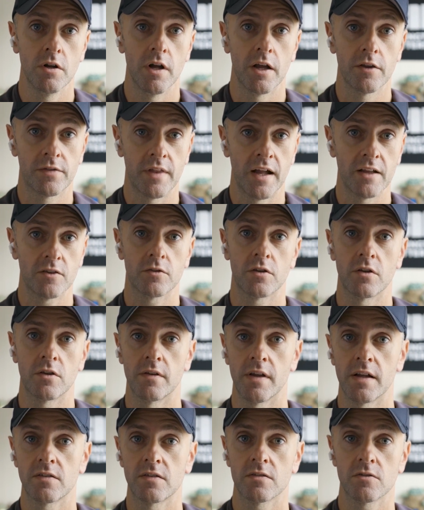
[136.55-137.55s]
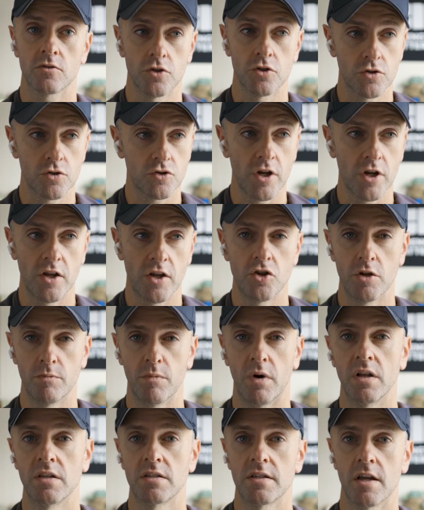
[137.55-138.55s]
That's the, that's just changing
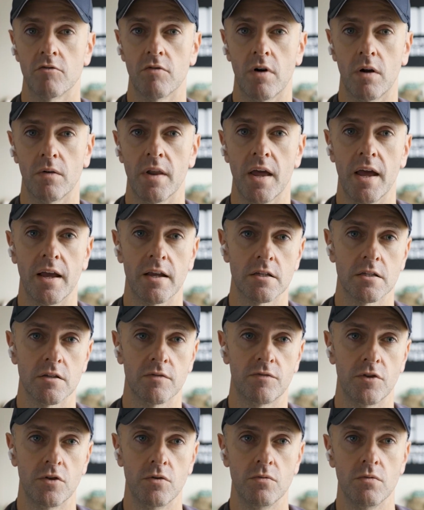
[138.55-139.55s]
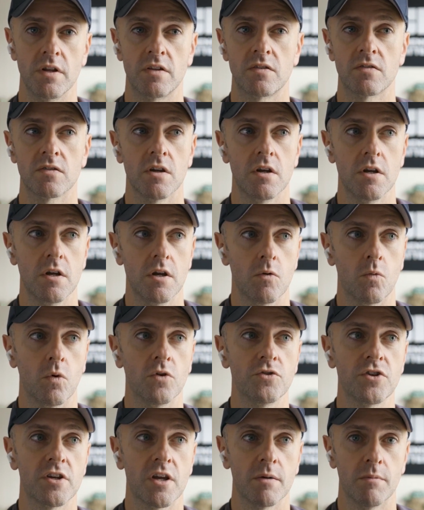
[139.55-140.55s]
mindset around there because if you it's
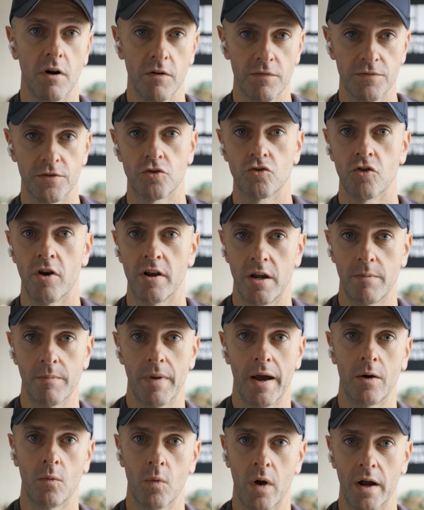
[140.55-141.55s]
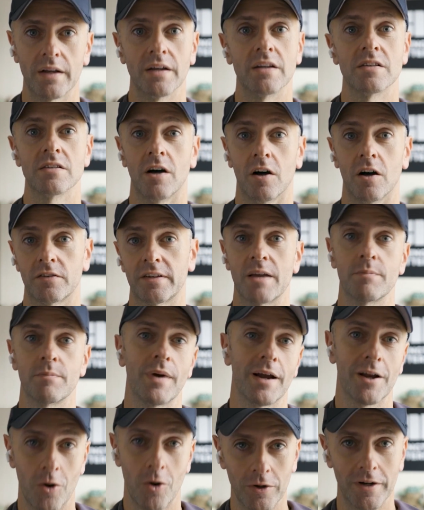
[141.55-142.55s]
once you come off the training bandwagon, it's hard to get
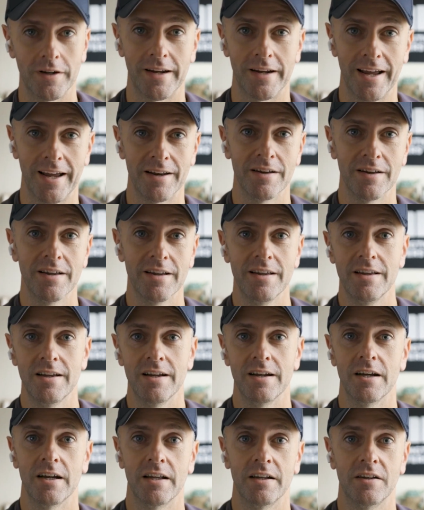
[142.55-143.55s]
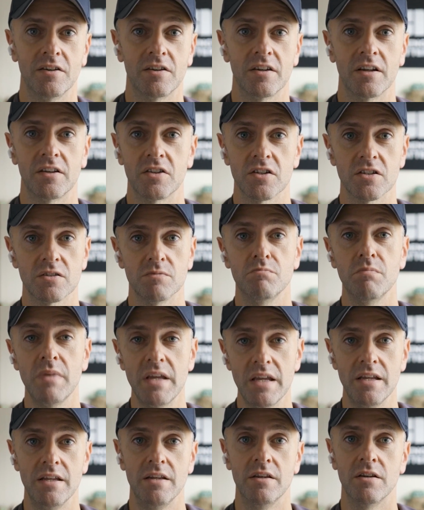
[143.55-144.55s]
back on it again. And it doesn't
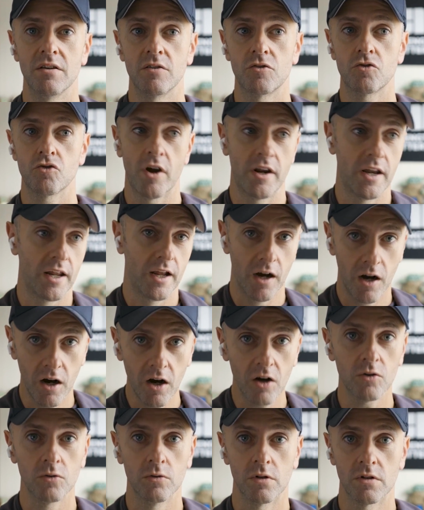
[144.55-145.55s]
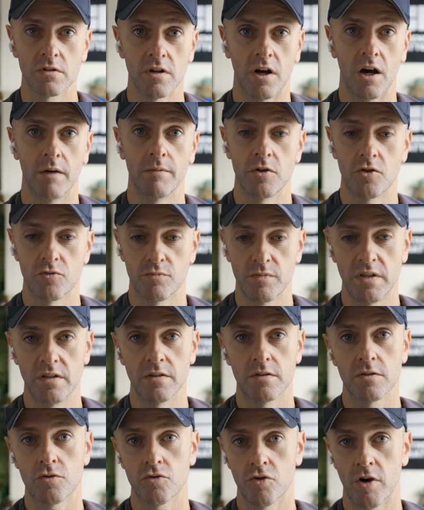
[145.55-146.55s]
mean training hard all the time, it
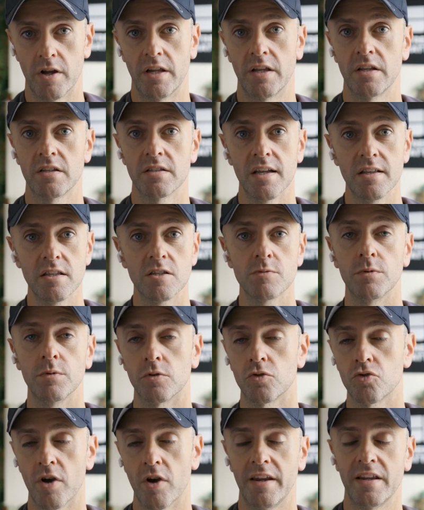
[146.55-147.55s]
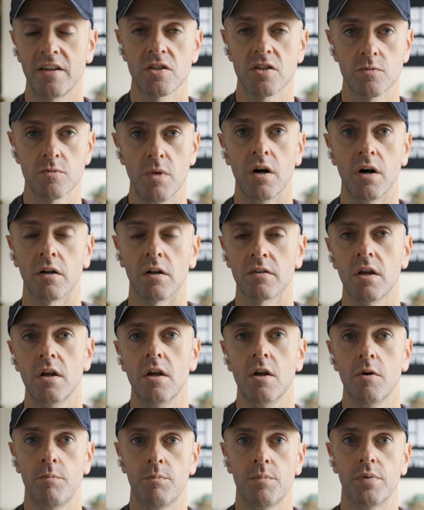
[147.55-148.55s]
means training sensible, training smart,
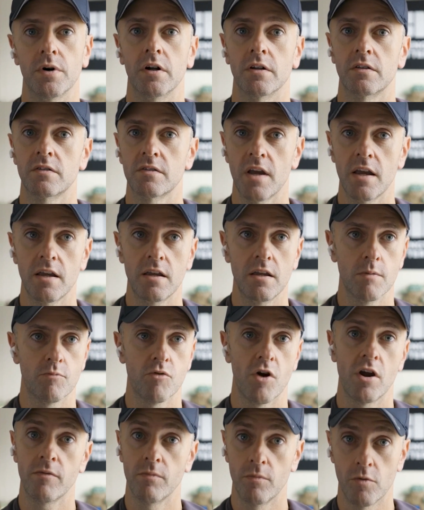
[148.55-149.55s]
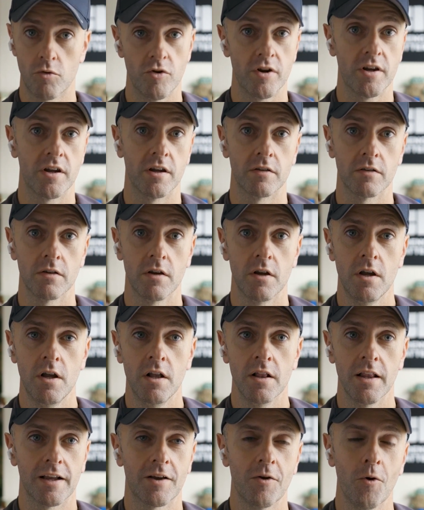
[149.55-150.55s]
but taking a break from cricket.
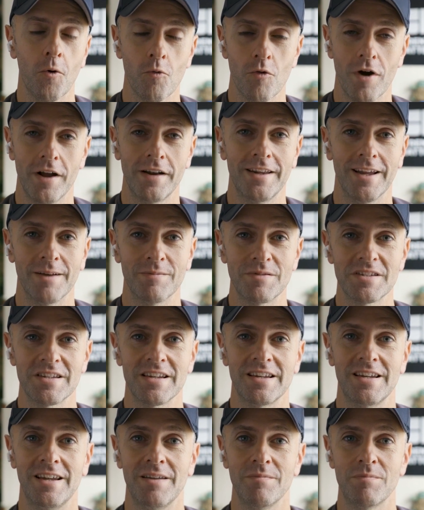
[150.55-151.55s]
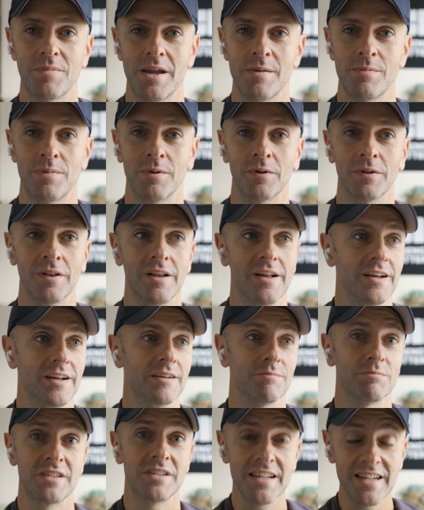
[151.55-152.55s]
Like already, I'm seeing people,
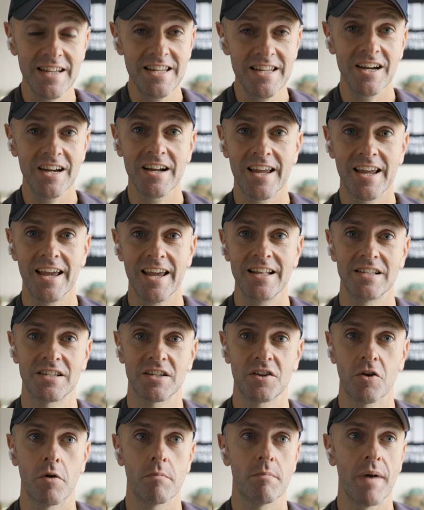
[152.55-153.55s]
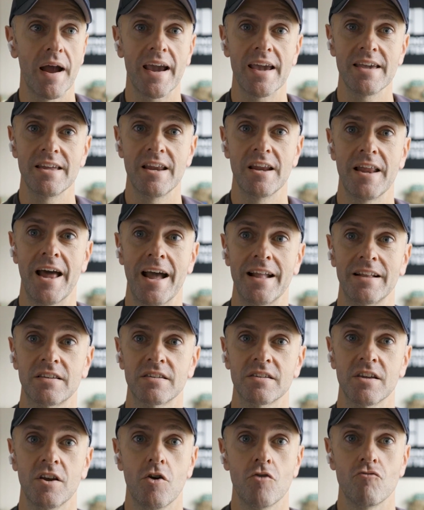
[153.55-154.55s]
particularly young kids, going back in the
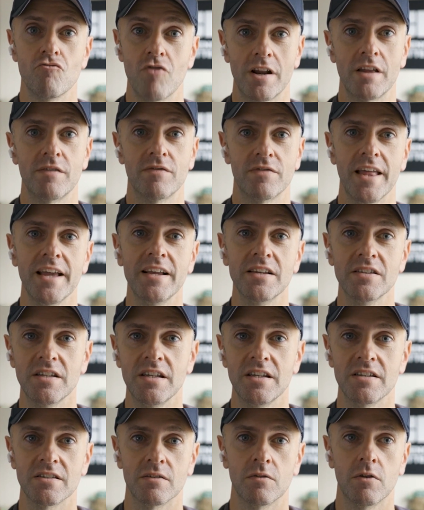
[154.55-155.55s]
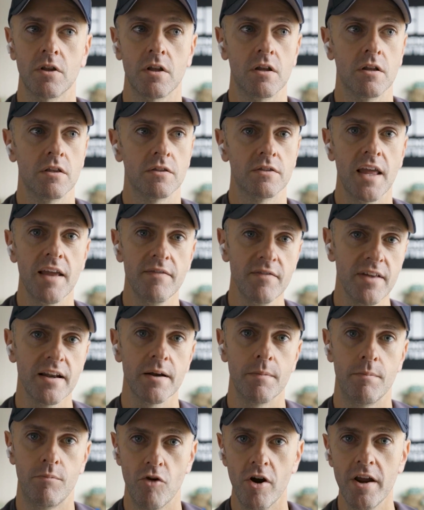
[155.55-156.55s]
nets ready for next season. They haven't had a
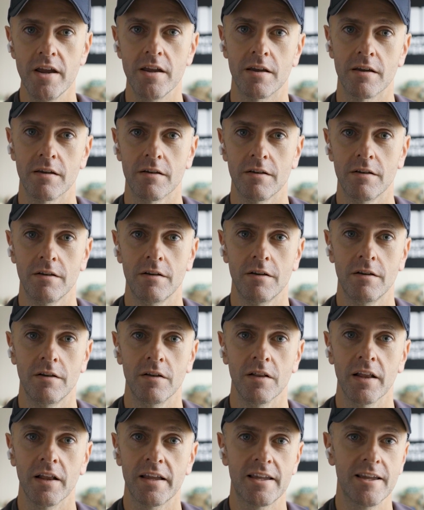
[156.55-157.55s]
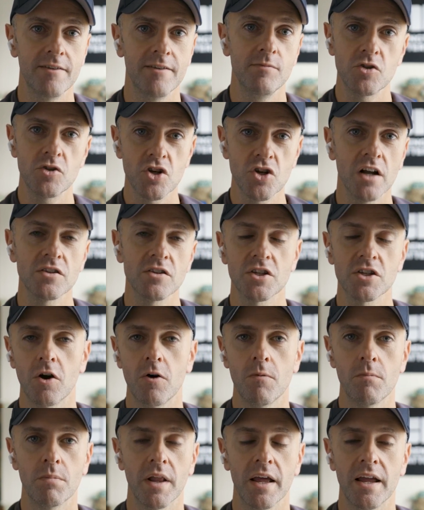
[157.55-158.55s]
break. Like, give them a chance to go
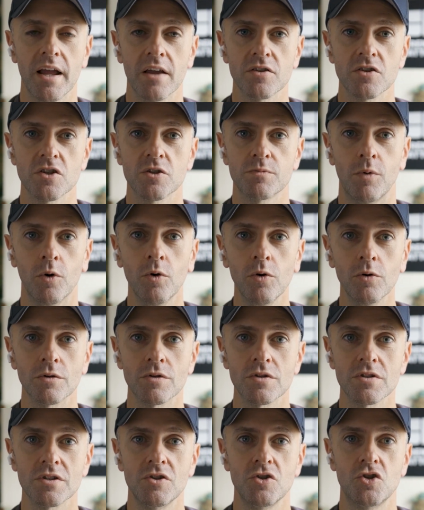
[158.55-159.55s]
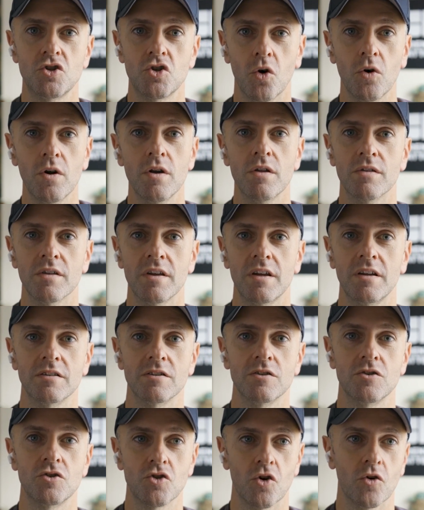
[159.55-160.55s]
and play other sports, enjoy things,
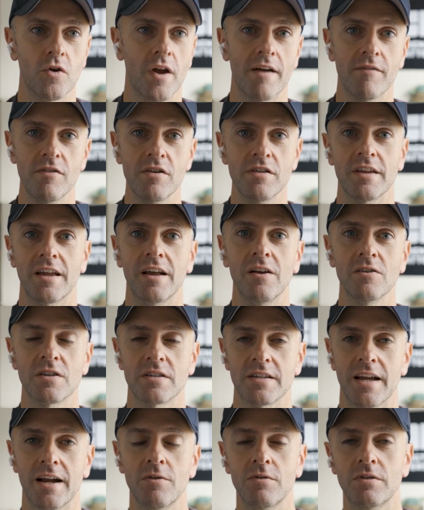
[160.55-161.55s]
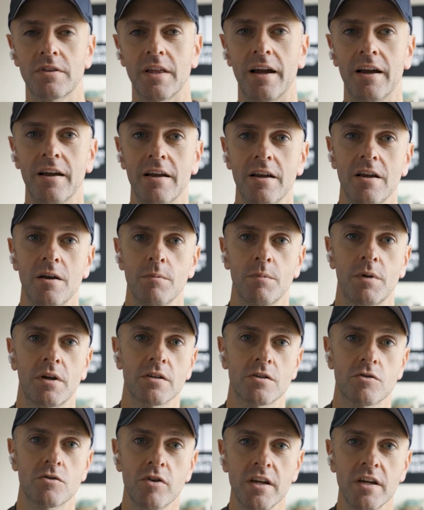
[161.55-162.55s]
enjoy everything else that's out there.
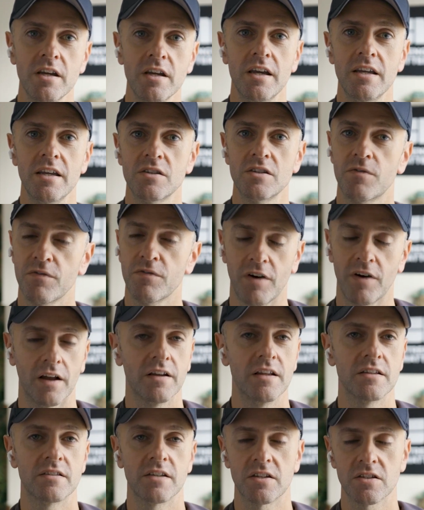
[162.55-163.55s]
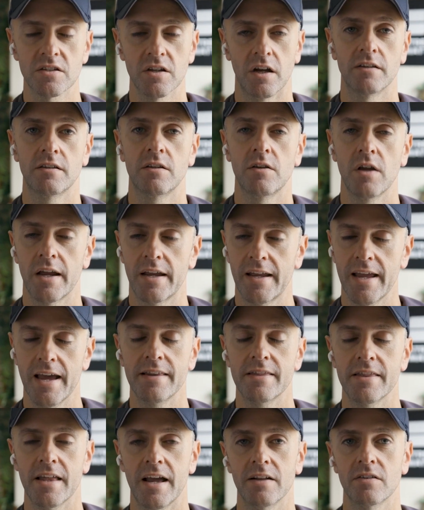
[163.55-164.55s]
Because cricket is fun, it's exciting, I
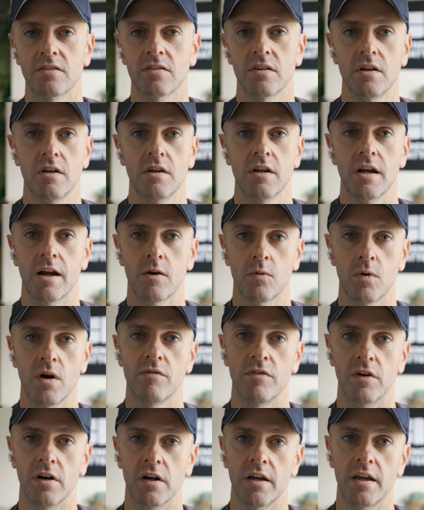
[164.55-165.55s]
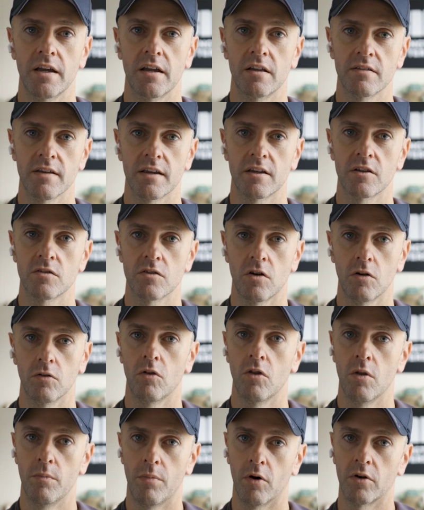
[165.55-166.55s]
get that. However, it can take a toll
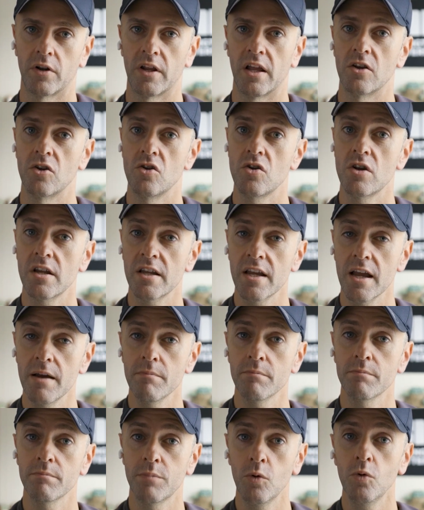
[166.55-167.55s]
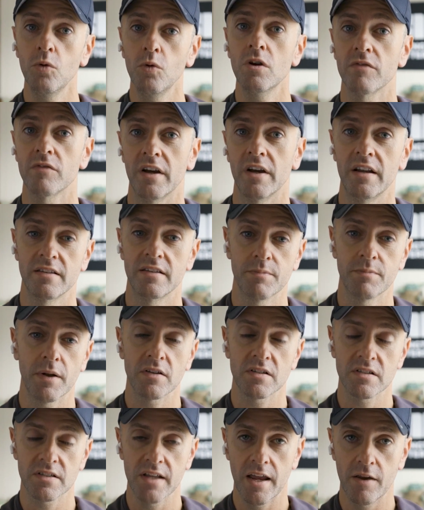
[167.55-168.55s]
on the body and you can get bored of it. And it's
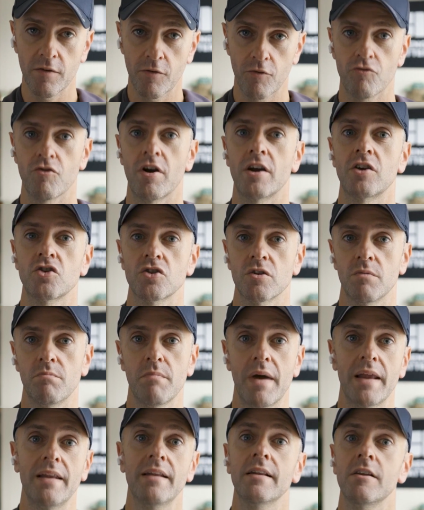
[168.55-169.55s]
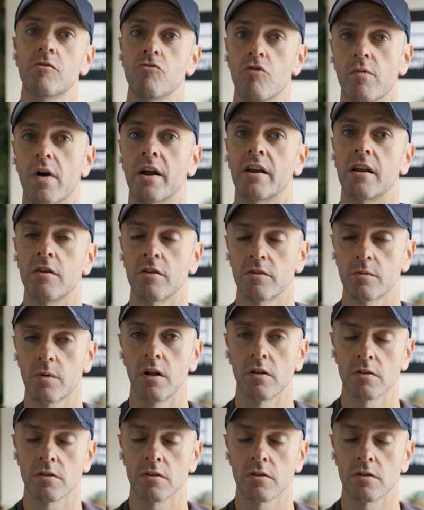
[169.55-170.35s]
about staying fresh and mentally ready as well.